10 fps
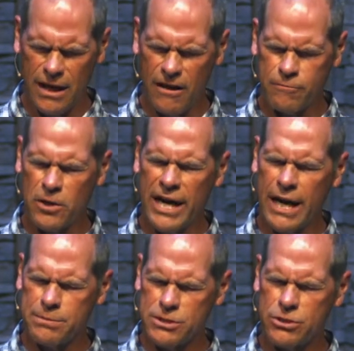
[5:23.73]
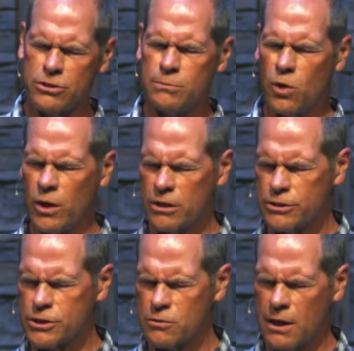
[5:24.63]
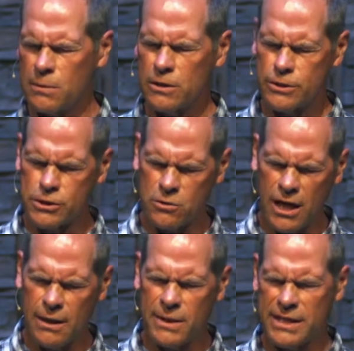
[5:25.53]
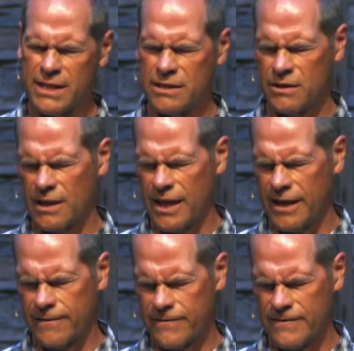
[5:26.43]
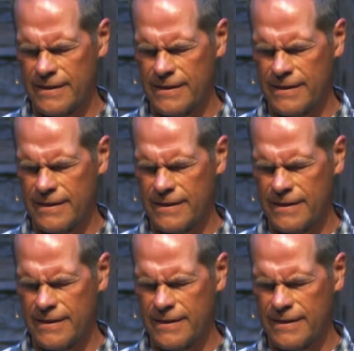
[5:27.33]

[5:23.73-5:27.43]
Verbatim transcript: of perhaps turmoil or trouble or trauma in their life.